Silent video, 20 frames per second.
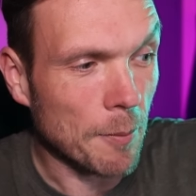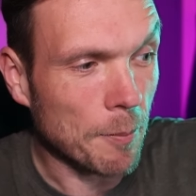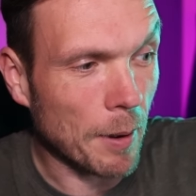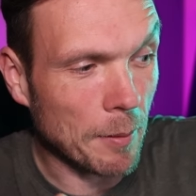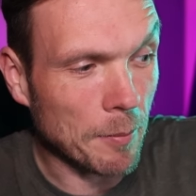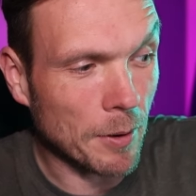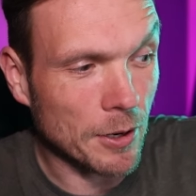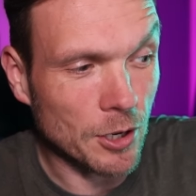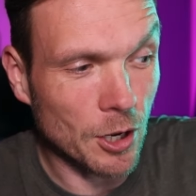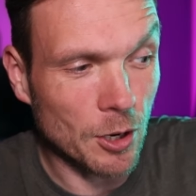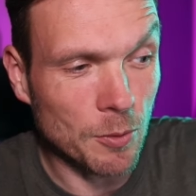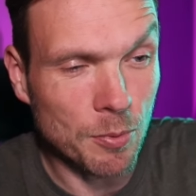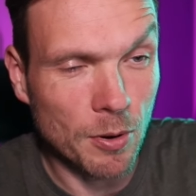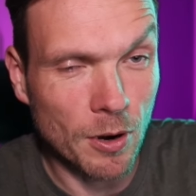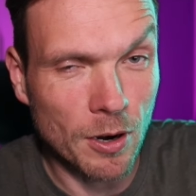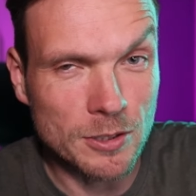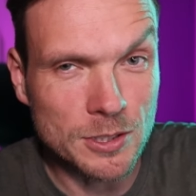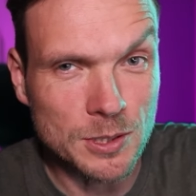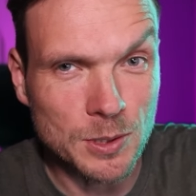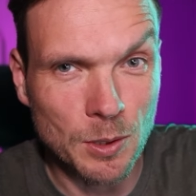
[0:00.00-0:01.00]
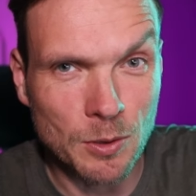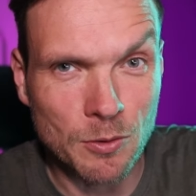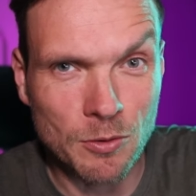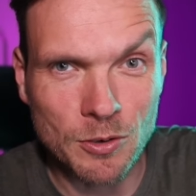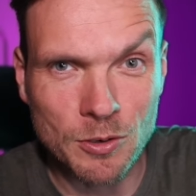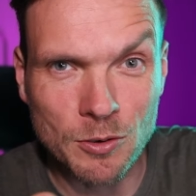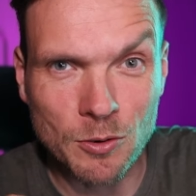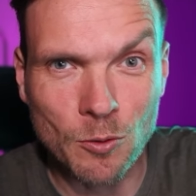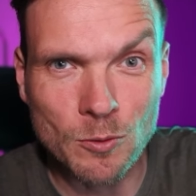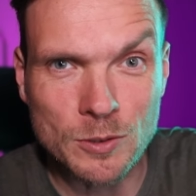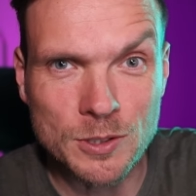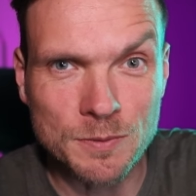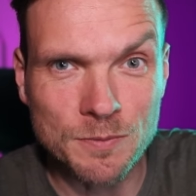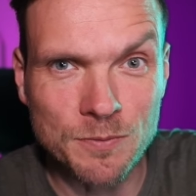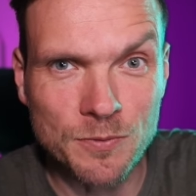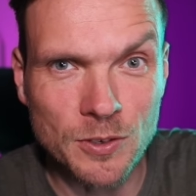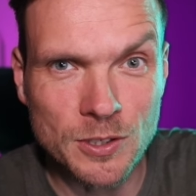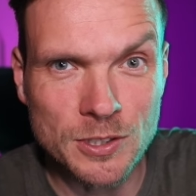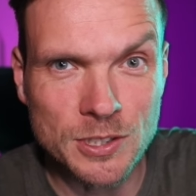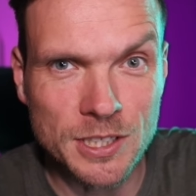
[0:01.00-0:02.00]
packed my GoPro so I could record some
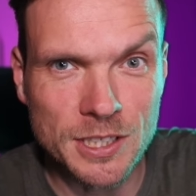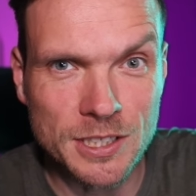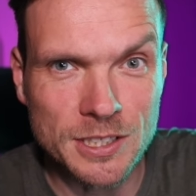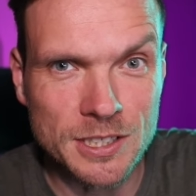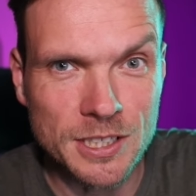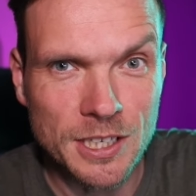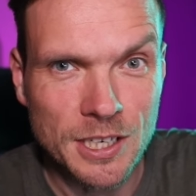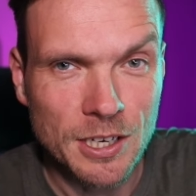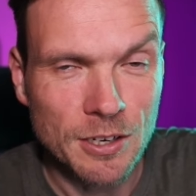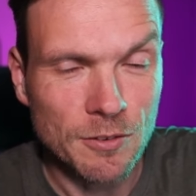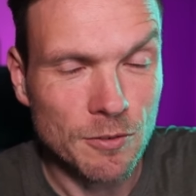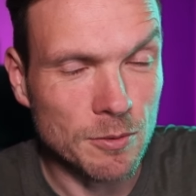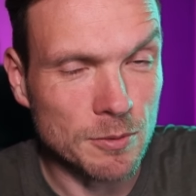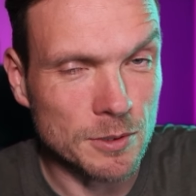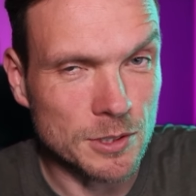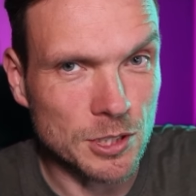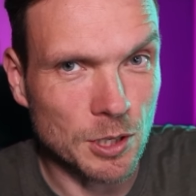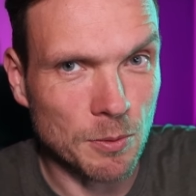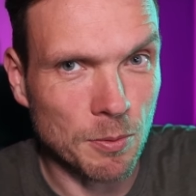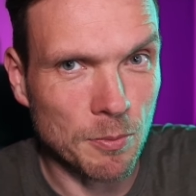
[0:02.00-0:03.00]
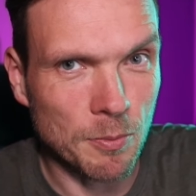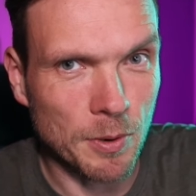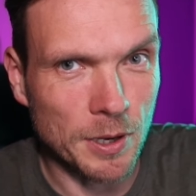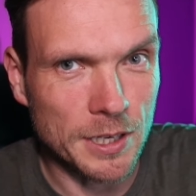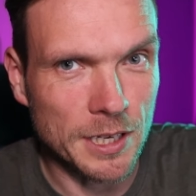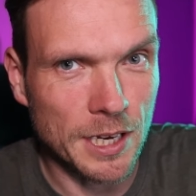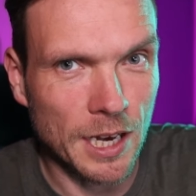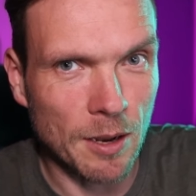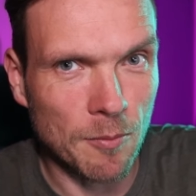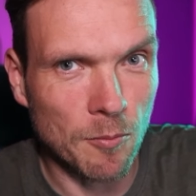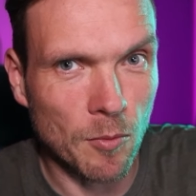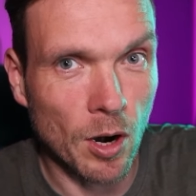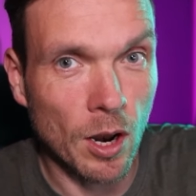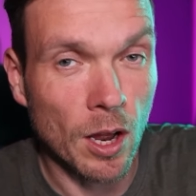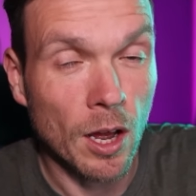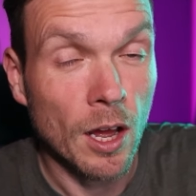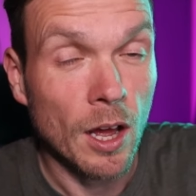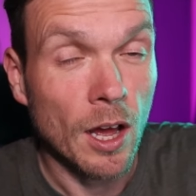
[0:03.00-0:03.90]
footage from the top of my camera.